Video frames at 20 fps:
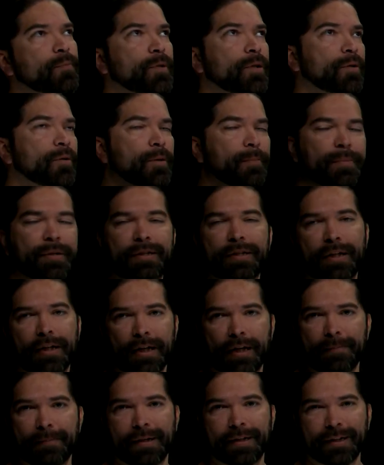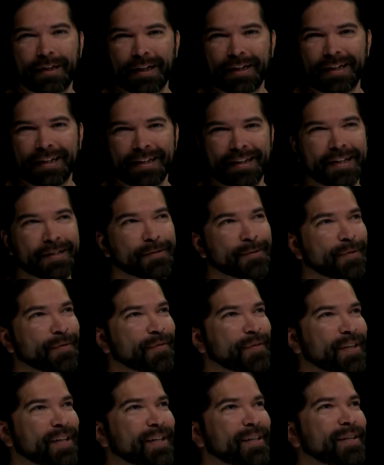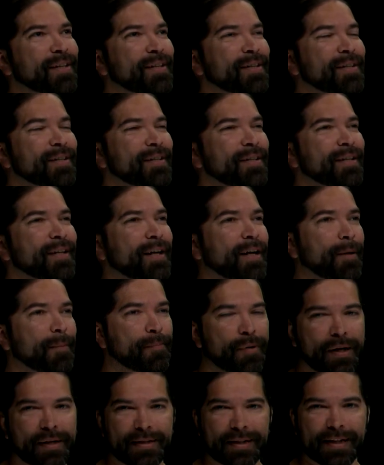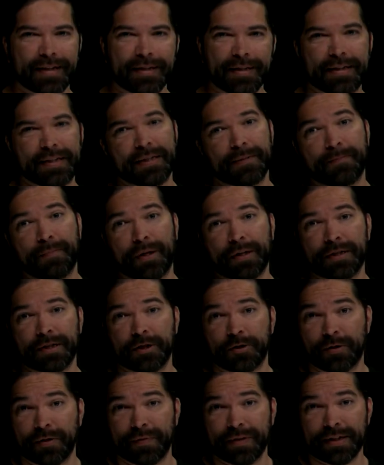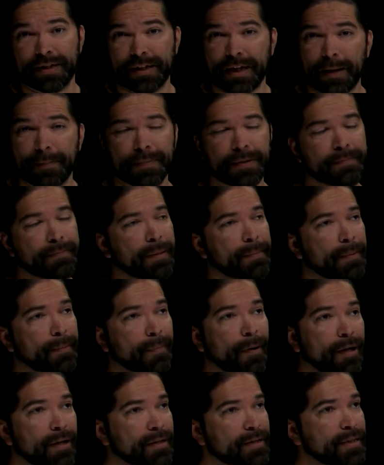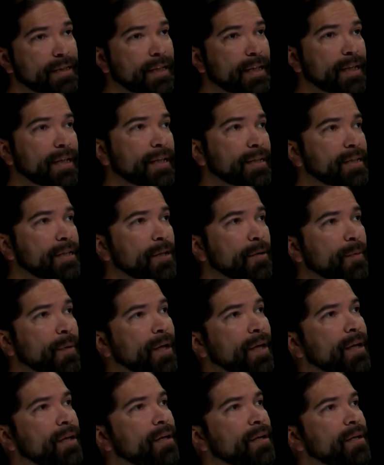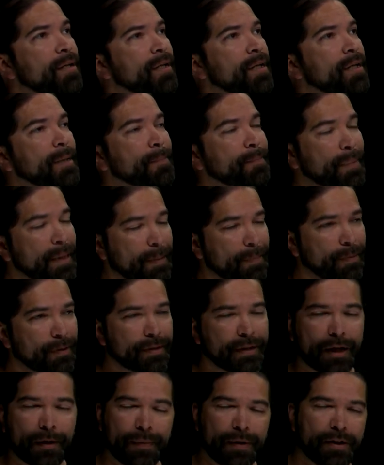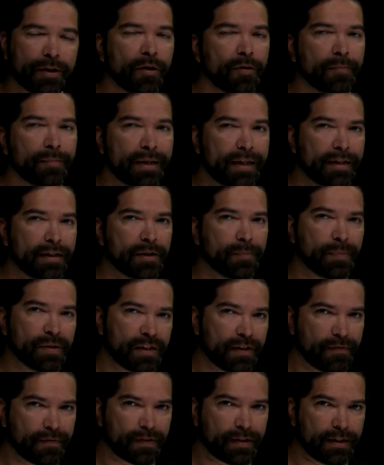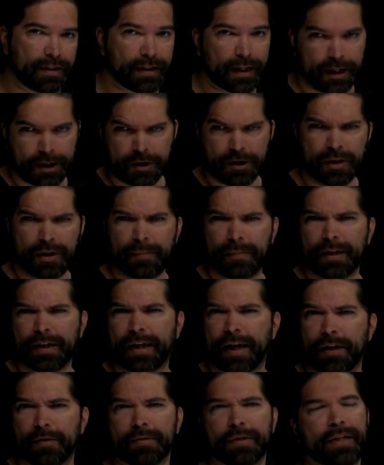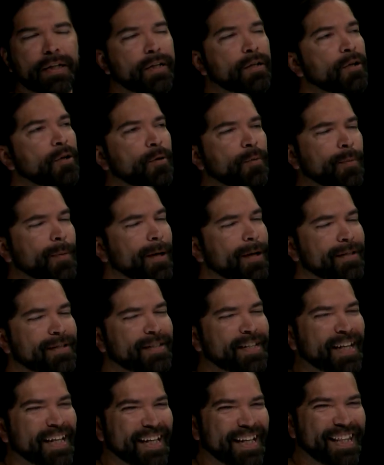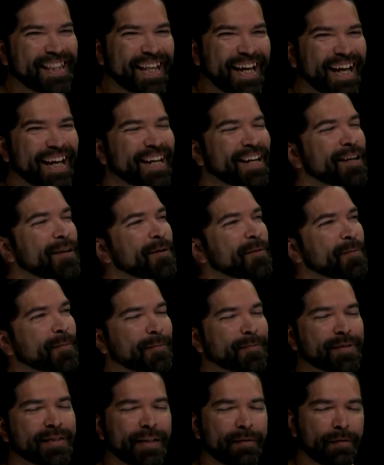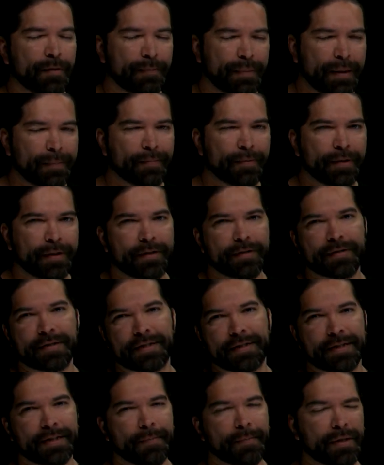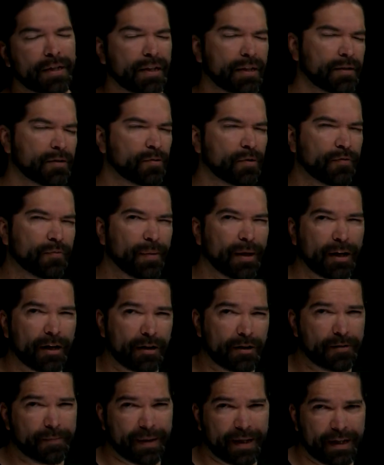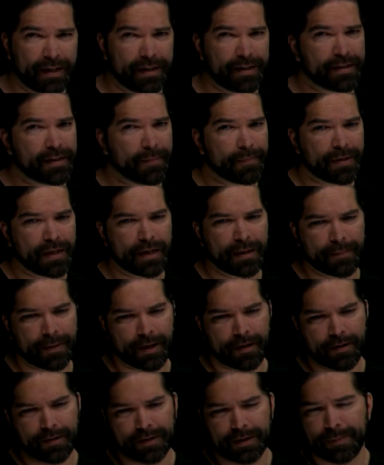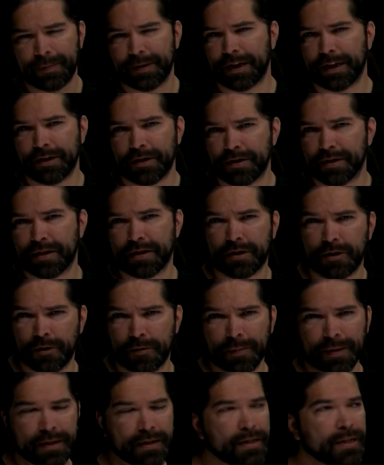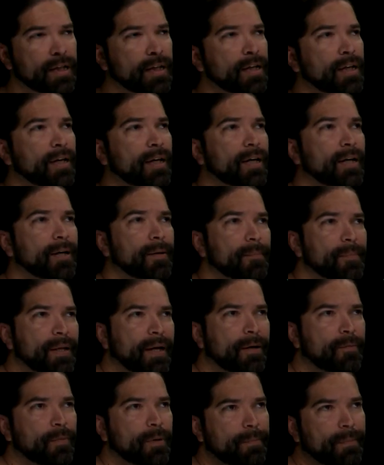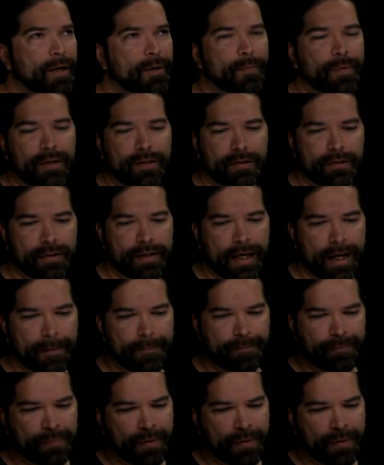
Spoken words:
You know, the building got hit by lightning, that sort of thing. Process is process-driven steps, maybe policy that gets in the way. People, now we don't mean specifically like gym and accounting. We're not saying that. What we're saying with people here is something sort of about our humanity, something about our limitations as humans that we might want to look at.